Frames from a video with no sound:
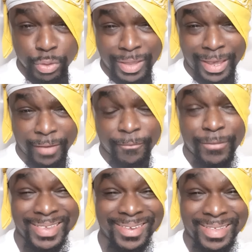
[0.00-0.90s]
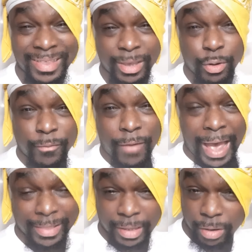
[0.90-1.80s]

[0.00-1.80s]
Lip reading: thing physically or violent.